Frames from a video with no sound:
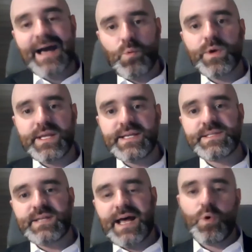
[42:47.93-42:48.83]

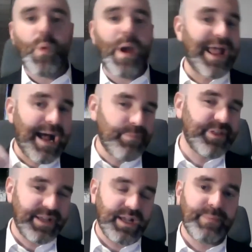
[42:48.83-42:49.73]
is the way I'm
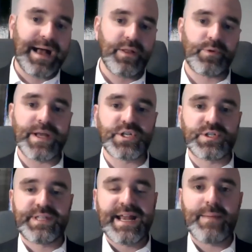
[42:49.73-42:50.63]
thinking about the racial
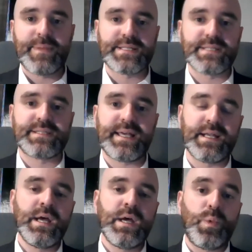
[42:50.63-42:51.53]
dynamics, is that
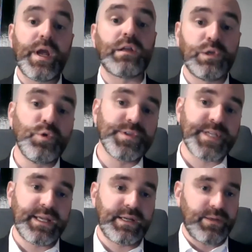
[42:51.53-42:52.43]
we are
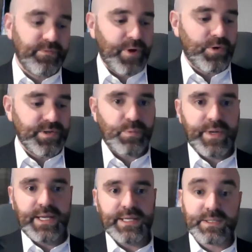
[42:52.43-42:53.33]
losing voters that
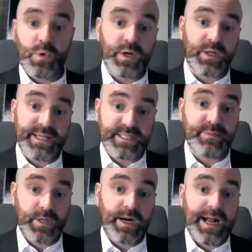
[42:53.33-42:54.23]
we historically as
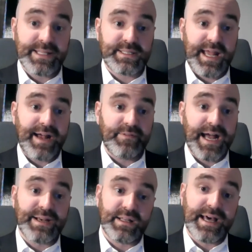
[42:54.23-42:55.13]
Democrats have
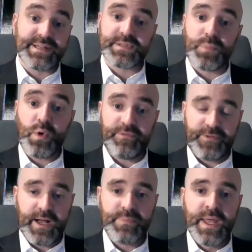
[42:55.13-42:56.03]
gotten a lot of support
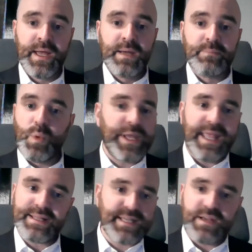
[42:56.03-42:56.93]
from, but we
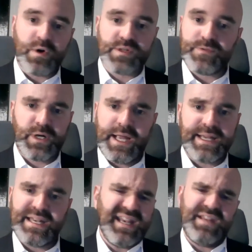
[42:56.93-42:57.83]
can't take voters for
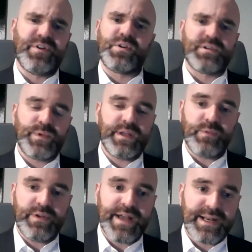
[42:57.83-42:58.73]
granted, any voters.
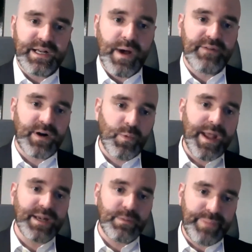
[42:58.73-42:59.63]
We've got to go out of our
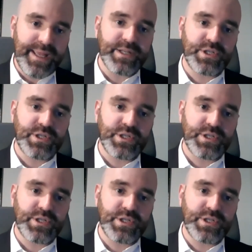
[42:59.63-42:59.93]
way to pitch to